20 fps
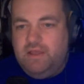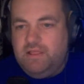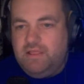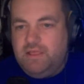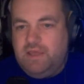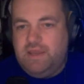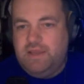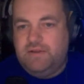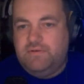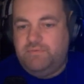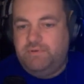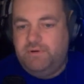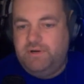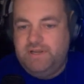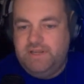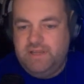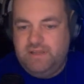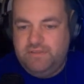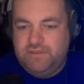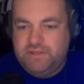Like,
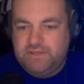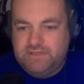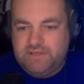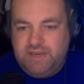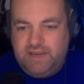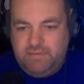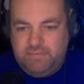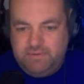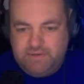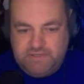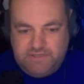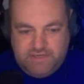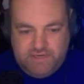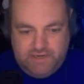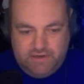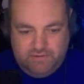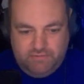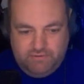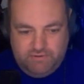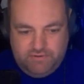putting out the damage
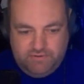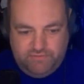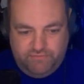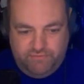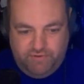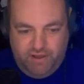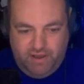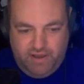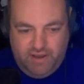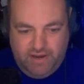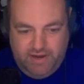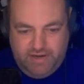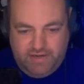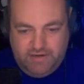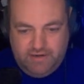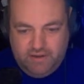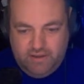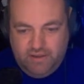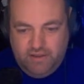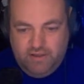here was
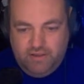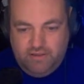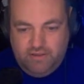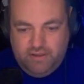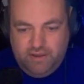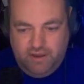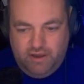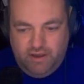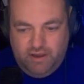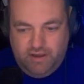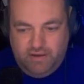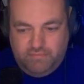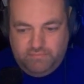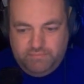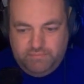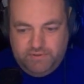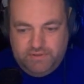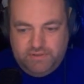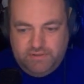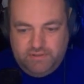fine.
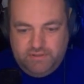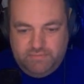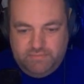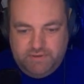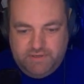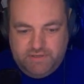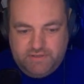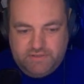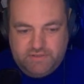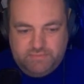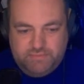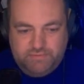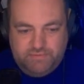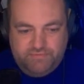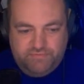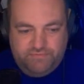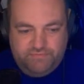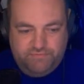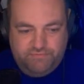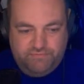But let me skip a
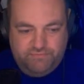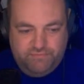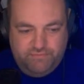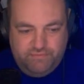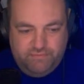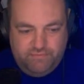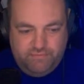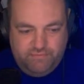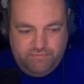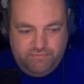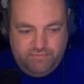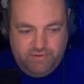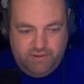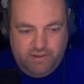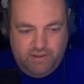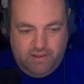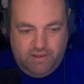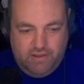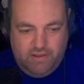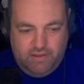
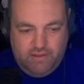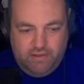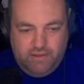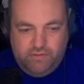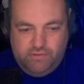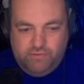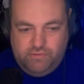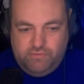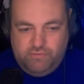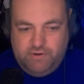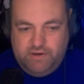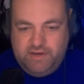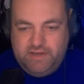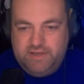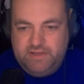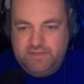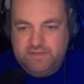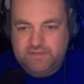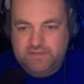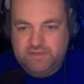little
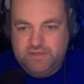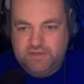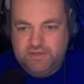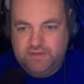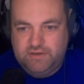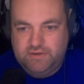ways.